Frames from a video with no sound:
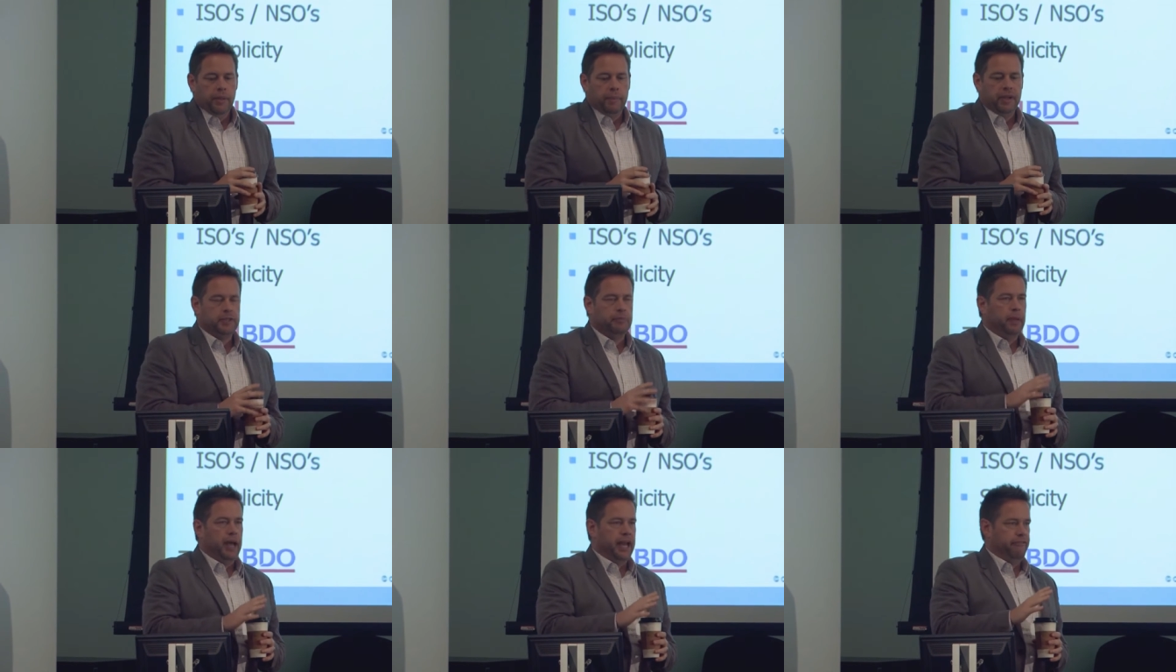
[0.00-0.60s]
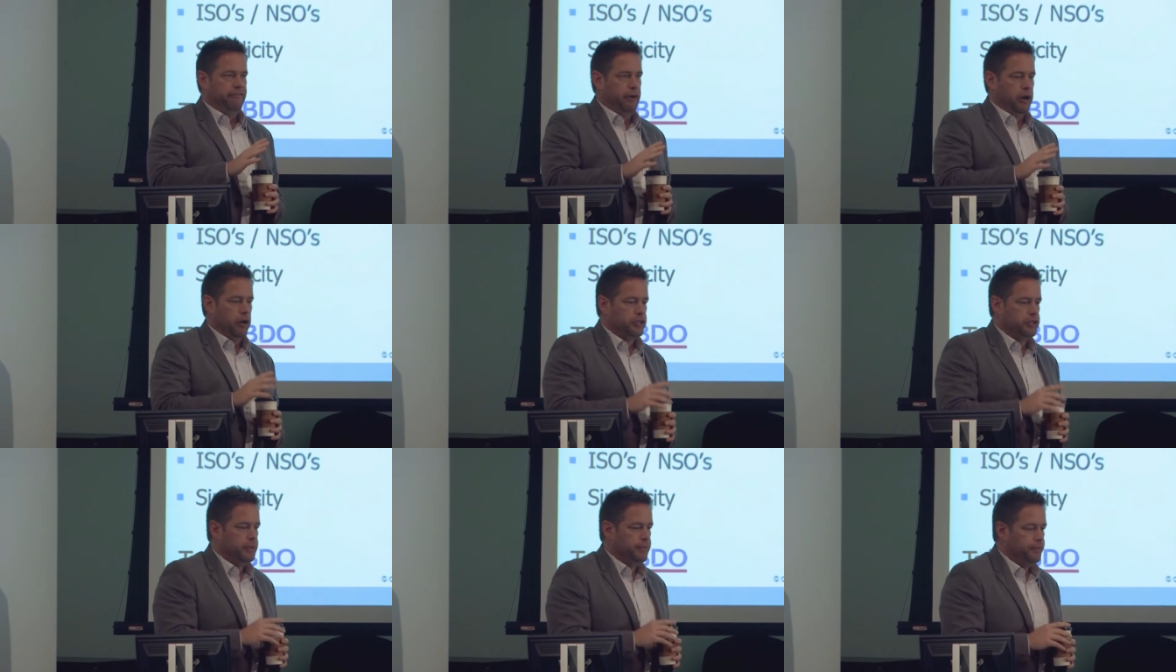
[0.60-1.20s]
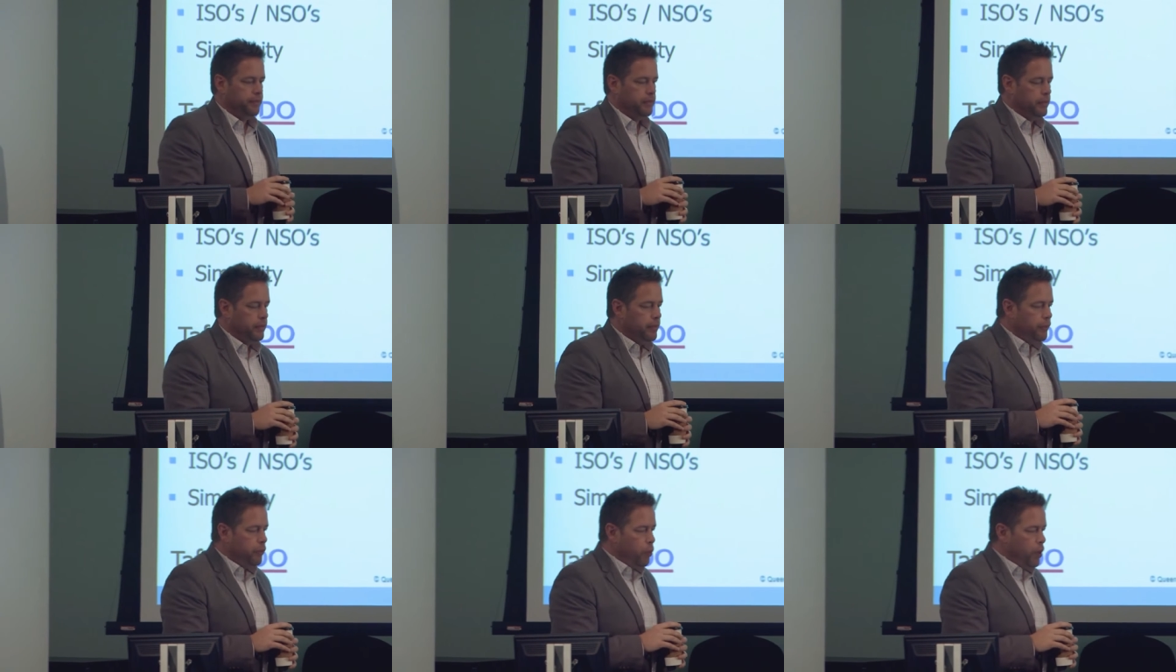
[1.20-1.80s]
Explain it first.
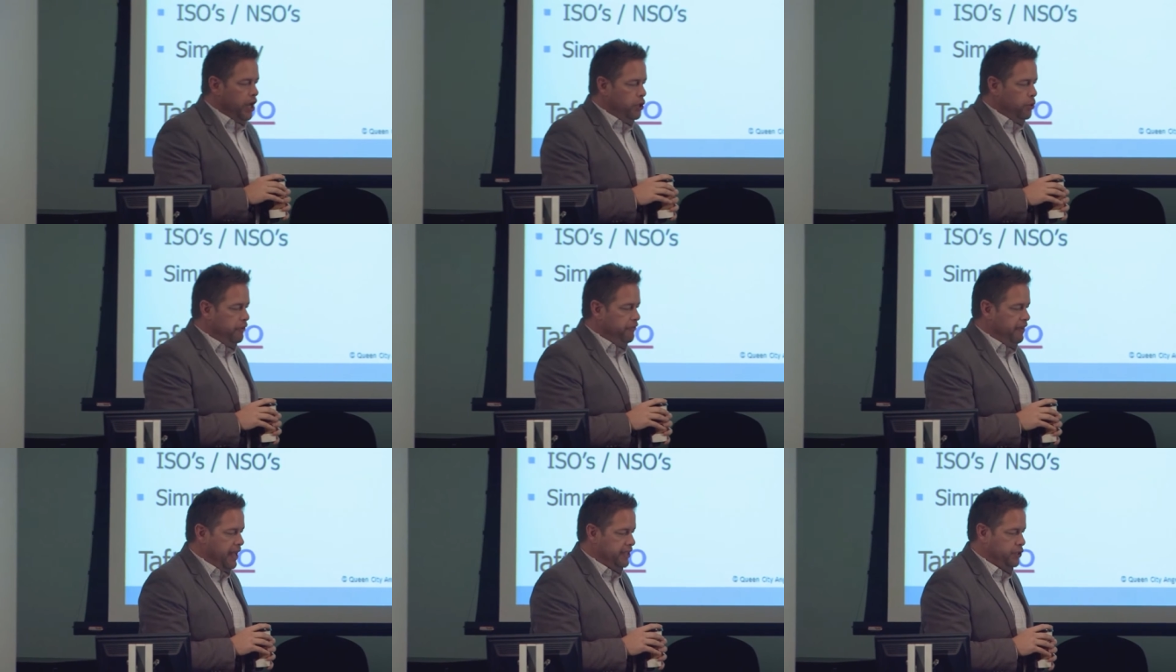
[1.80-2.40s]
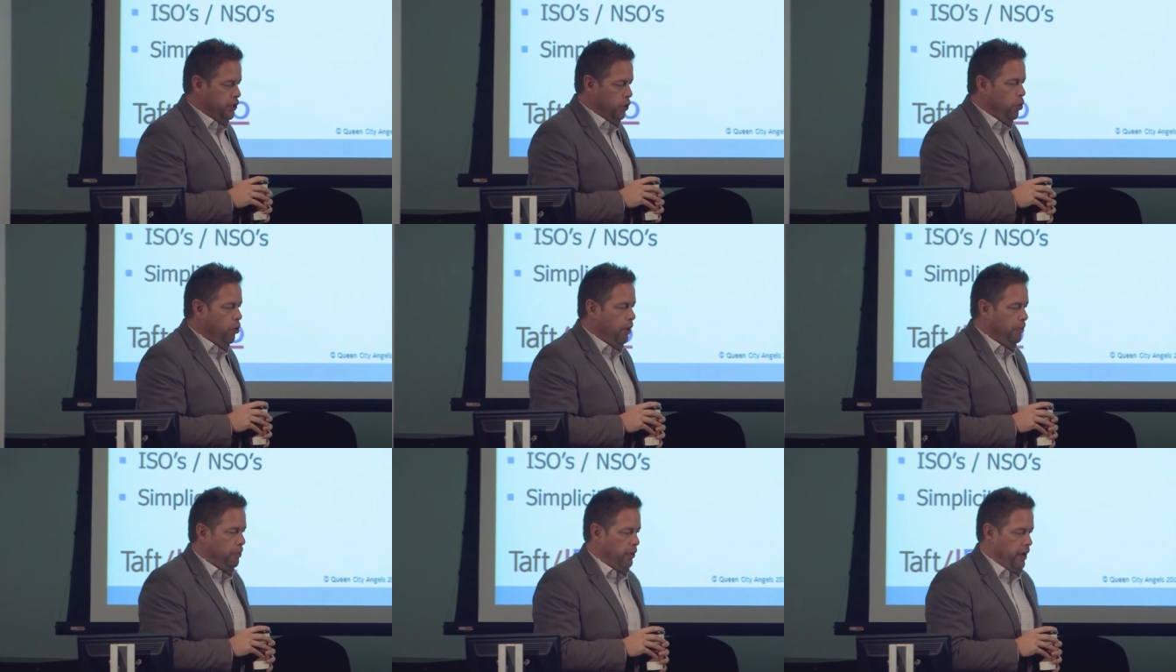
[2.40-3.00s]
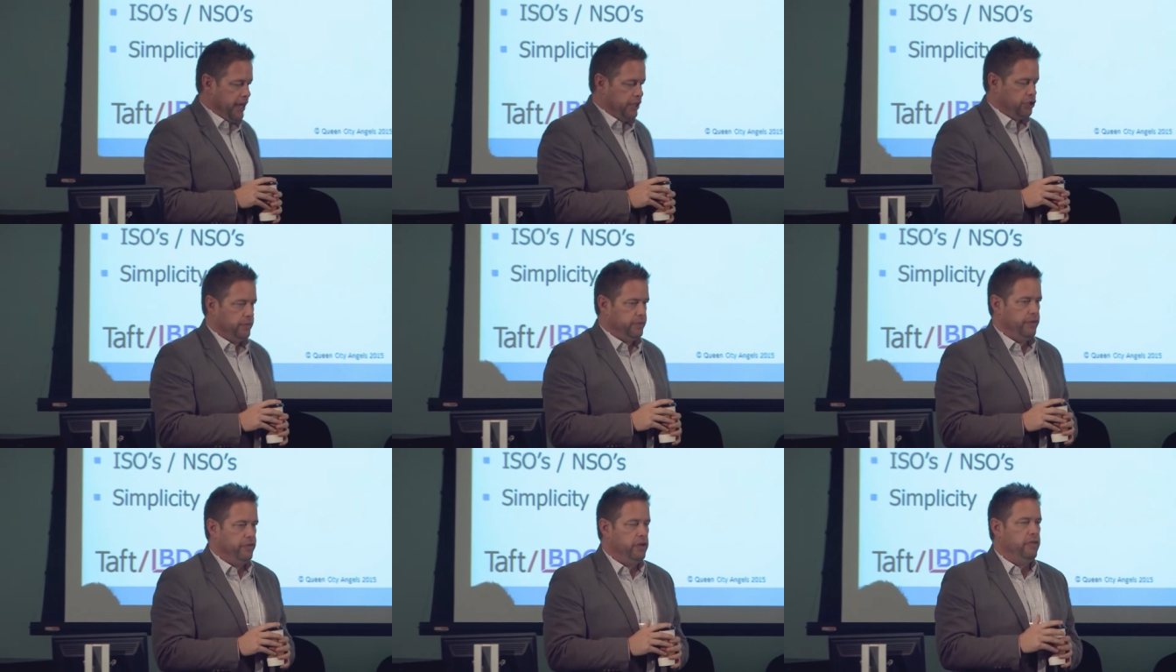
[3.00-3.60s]
When you invest in a corporation,
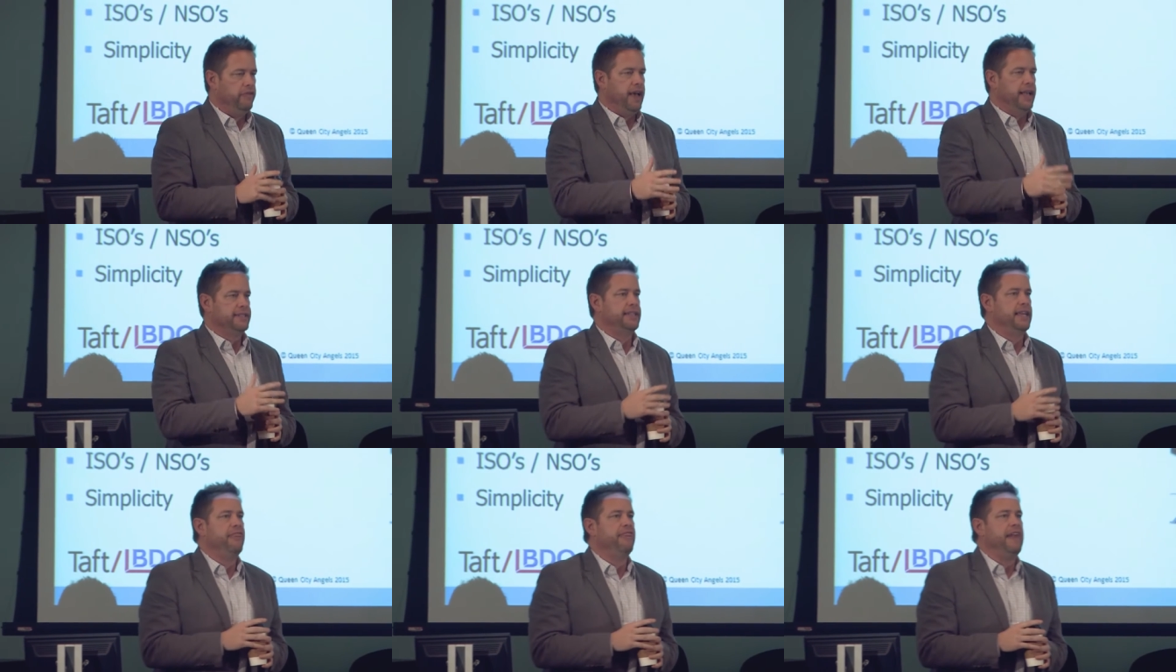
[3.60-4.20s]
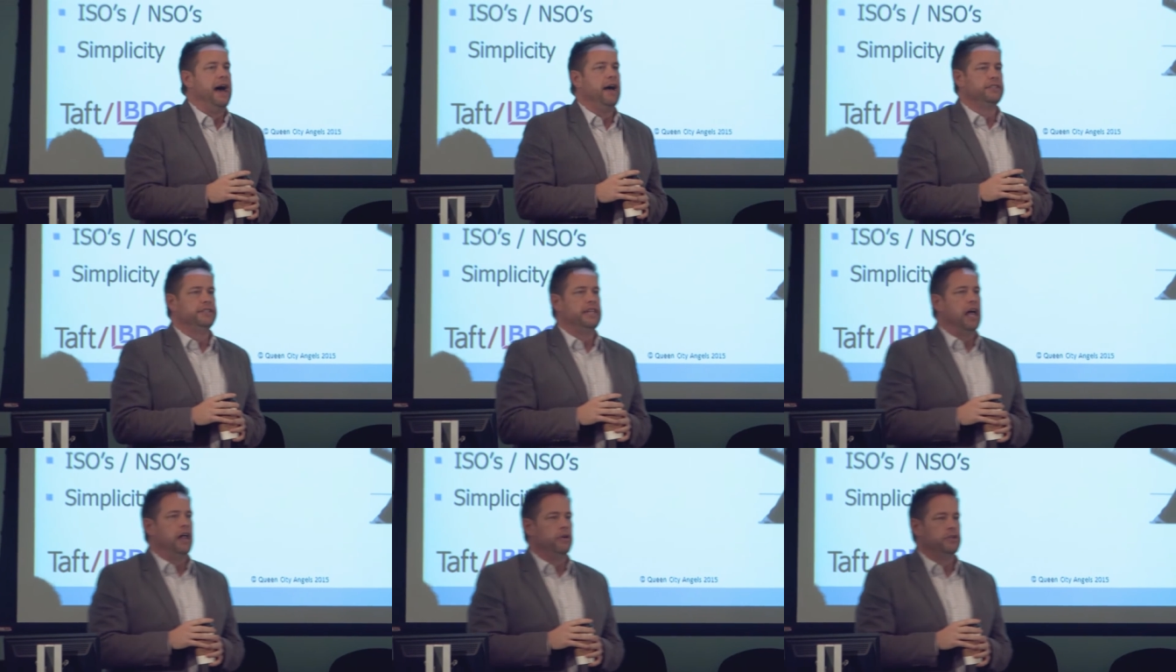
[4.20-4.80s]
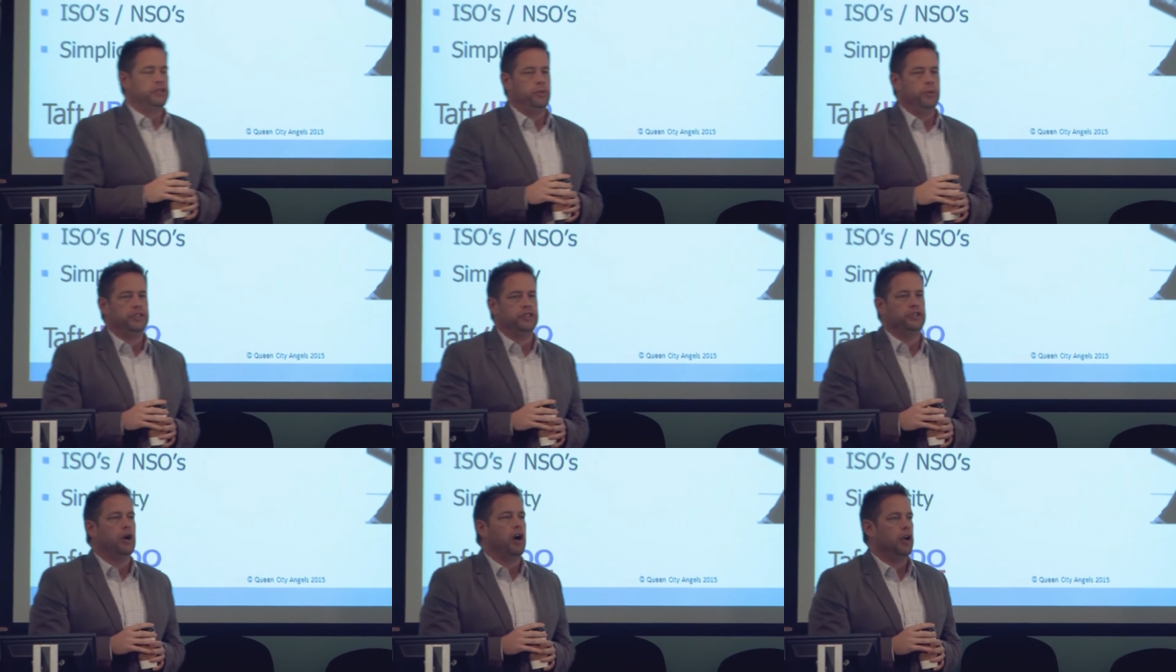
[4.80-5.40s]
if you invest ten thousand dollars into a
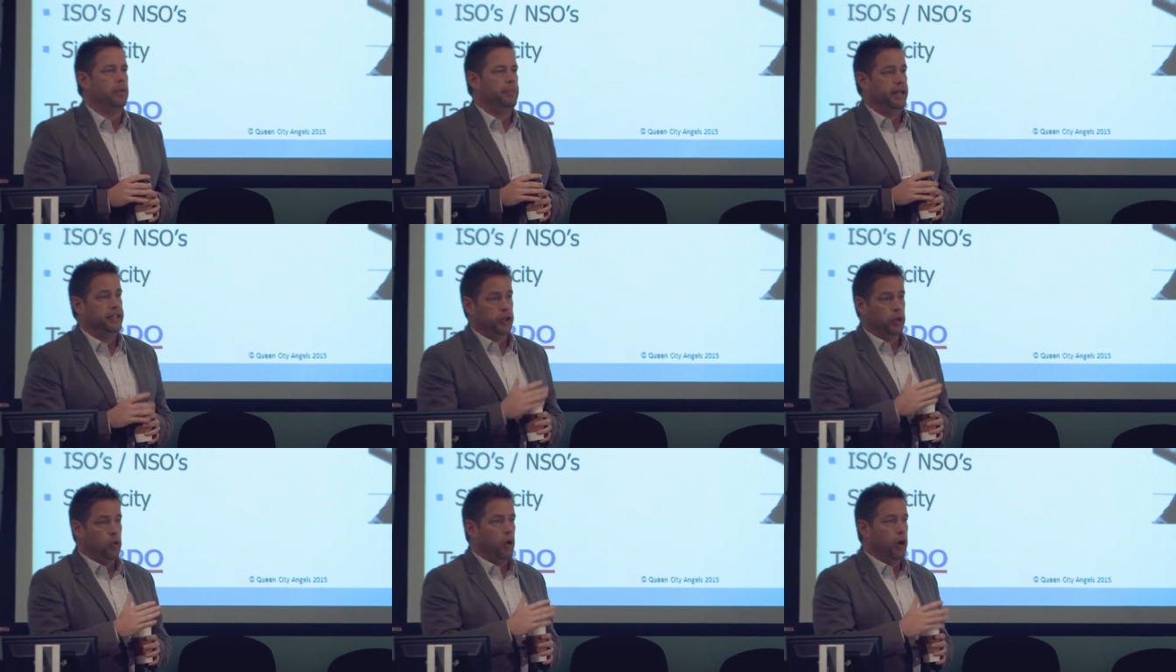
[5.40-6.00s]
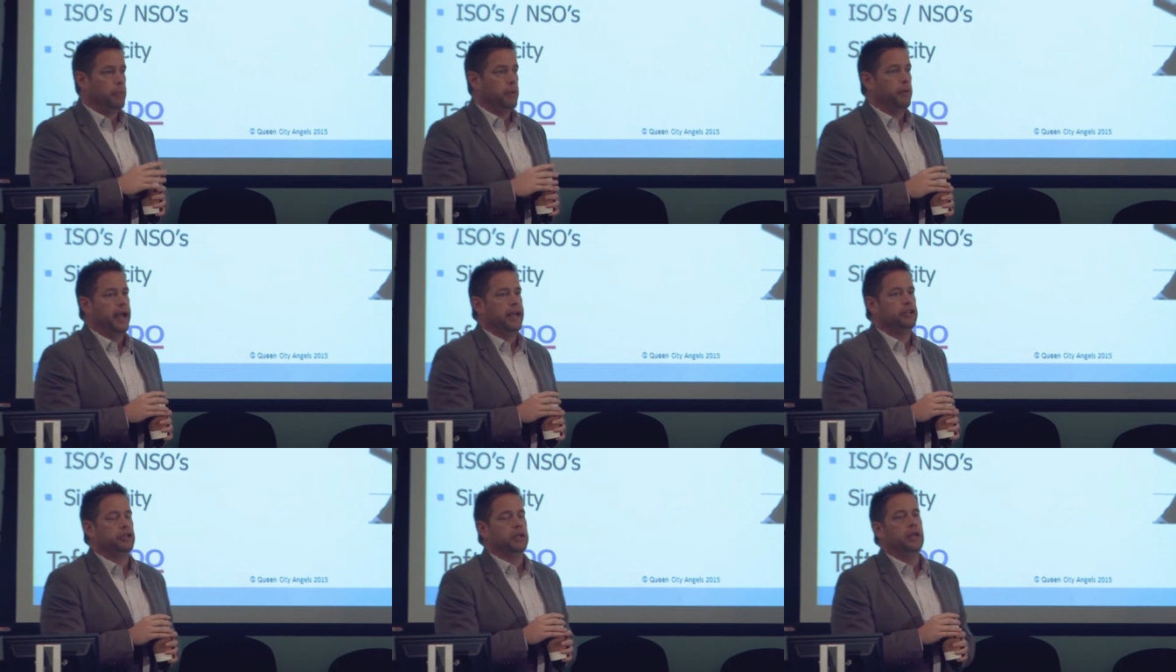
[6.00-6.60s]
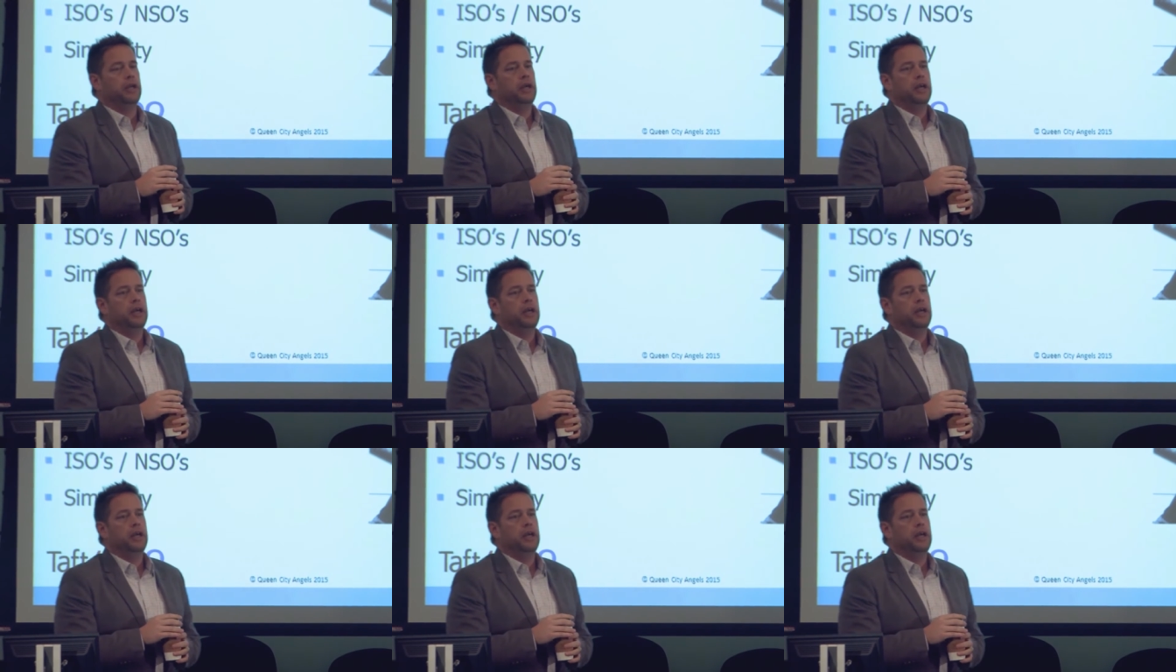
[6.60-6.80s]
startup and it's a corporation,